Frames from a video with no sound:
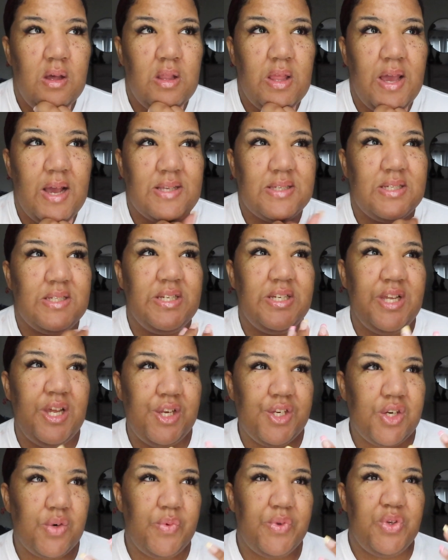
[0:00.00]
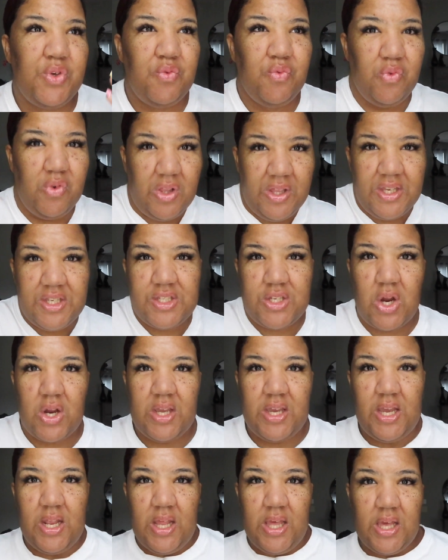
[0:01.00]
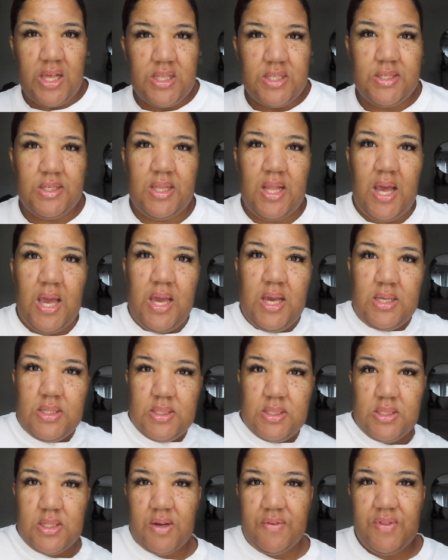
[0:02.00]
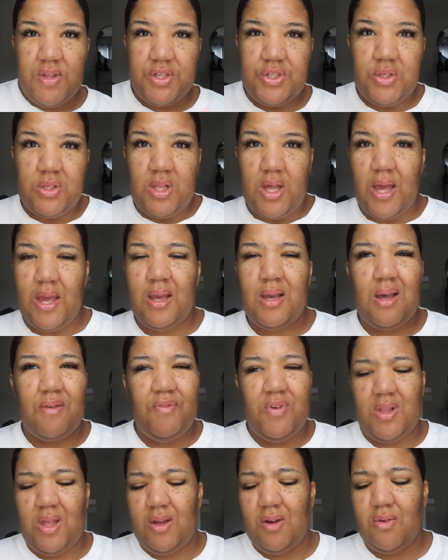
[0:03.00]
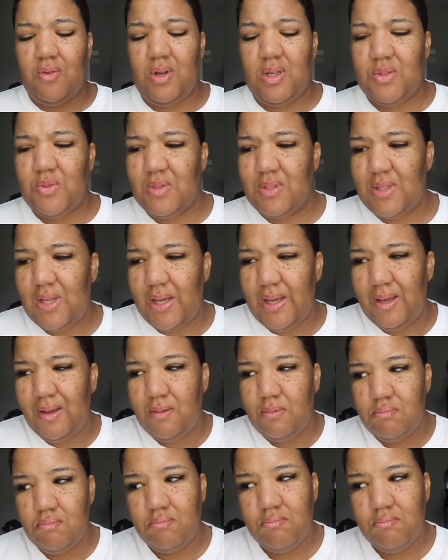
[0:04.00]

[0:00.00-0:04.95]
Like, as a teenager, when you really start getting into, like, stuff that you like, I feel like Caress was, like,